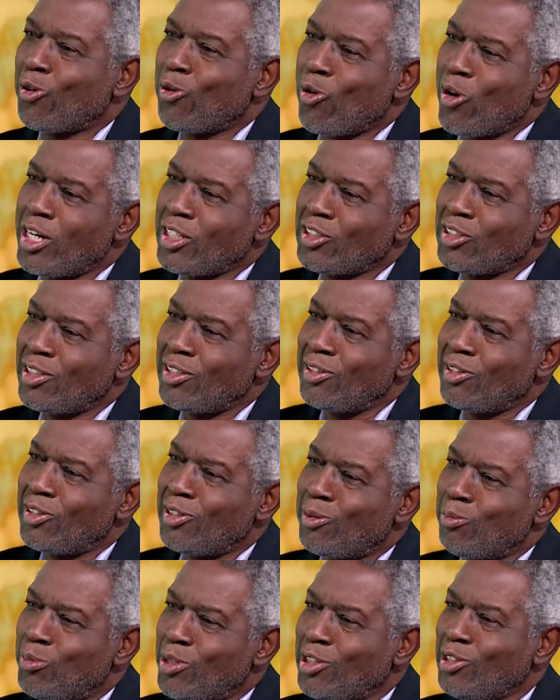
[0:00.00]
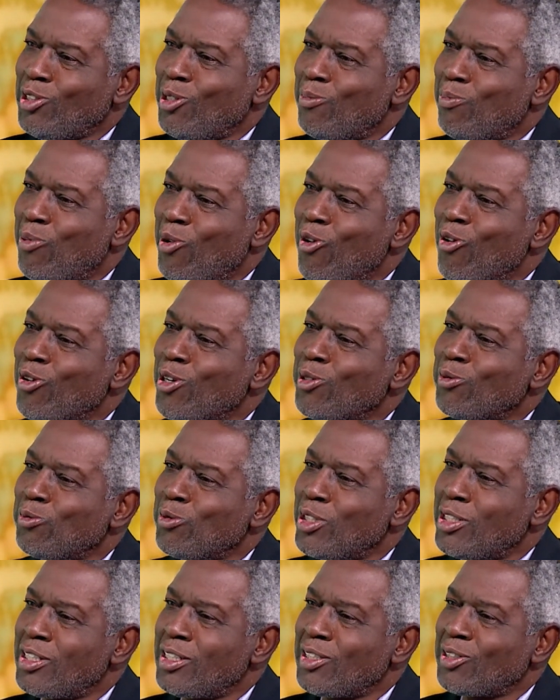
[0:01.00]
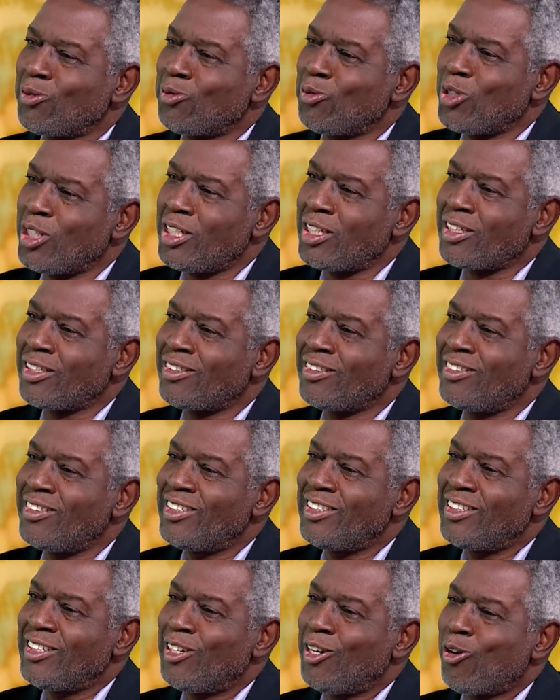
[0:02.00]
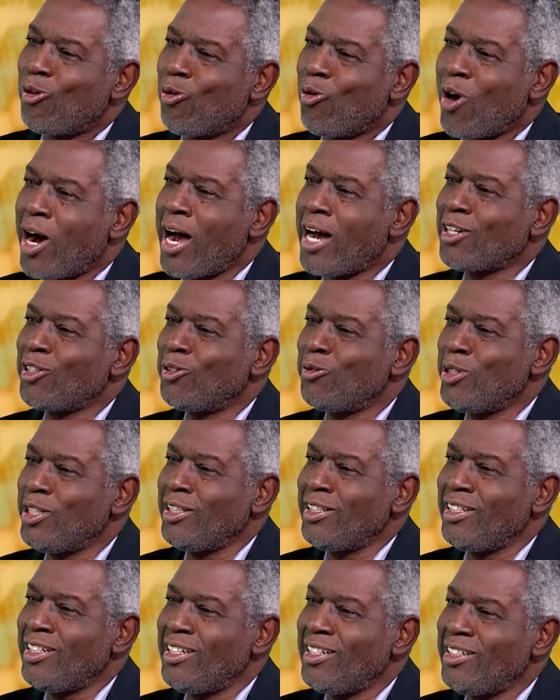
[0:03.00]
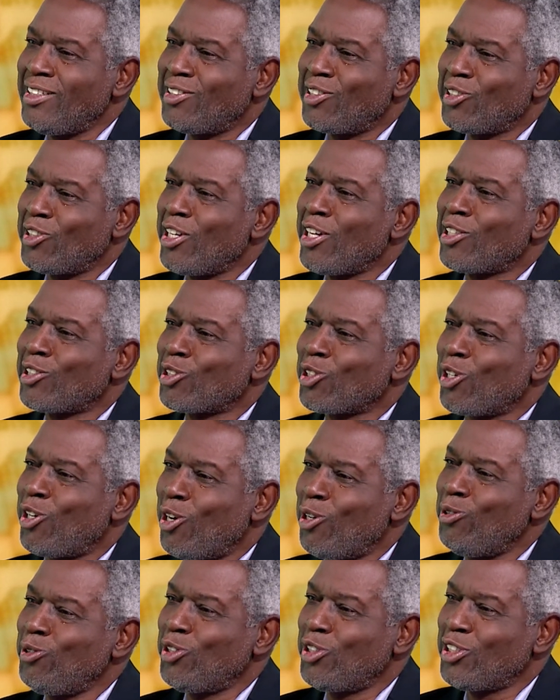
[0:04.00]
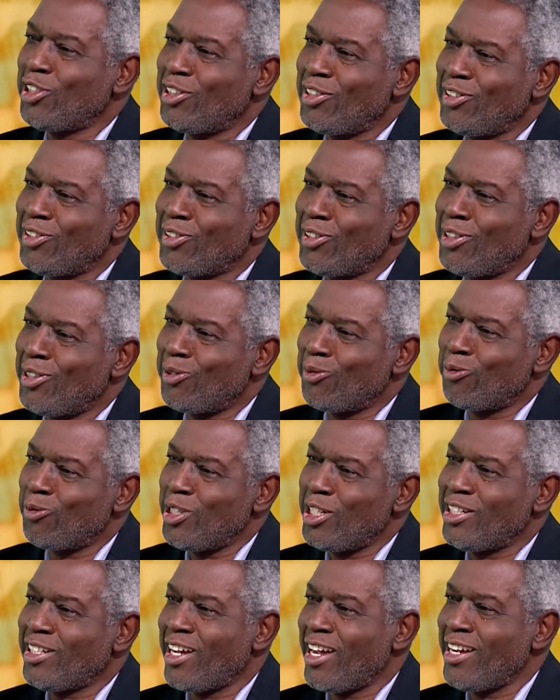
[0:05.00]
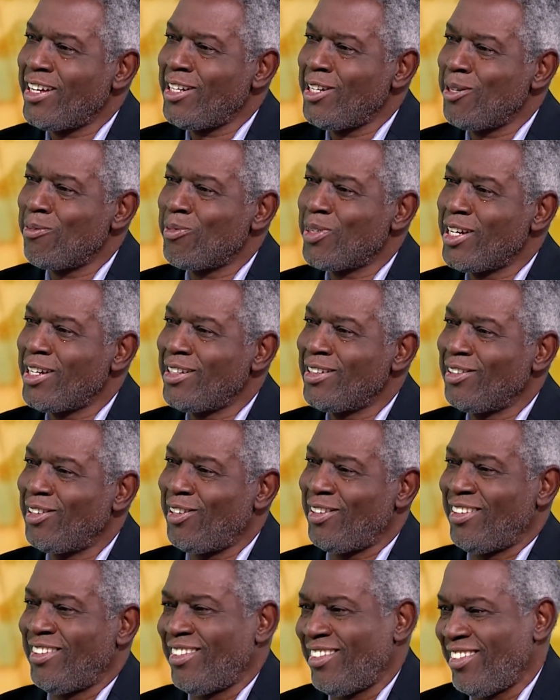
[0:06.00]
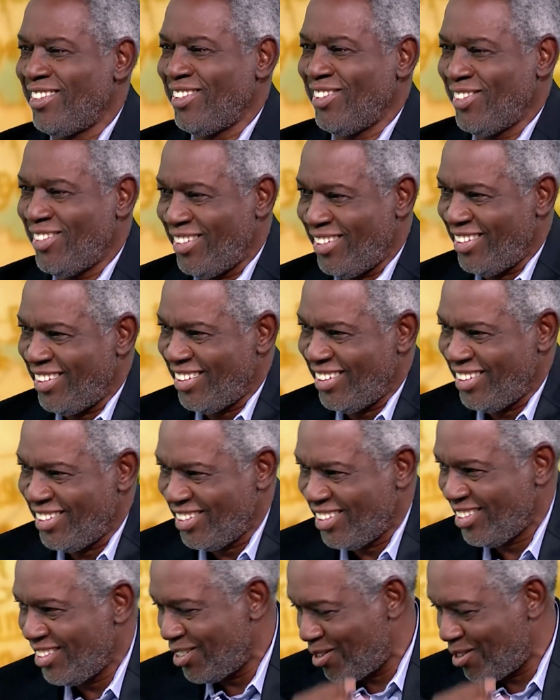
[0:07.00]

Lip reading: question to Mr. Poland was, well, why do we need six coaches and we can't even get in to